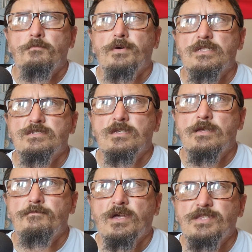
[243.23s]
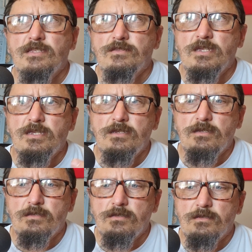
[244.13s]
But I think
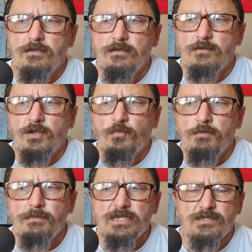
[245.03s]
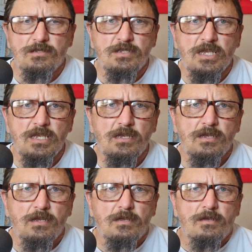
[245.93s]
we missed the
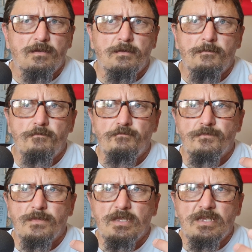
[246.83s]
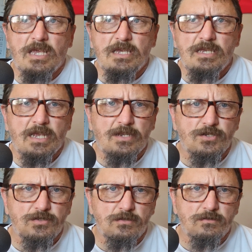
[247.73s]
Gahey
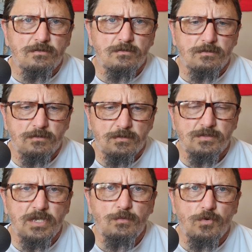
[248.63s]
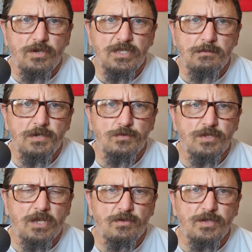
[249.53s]
Anderson teamwork in the middle there.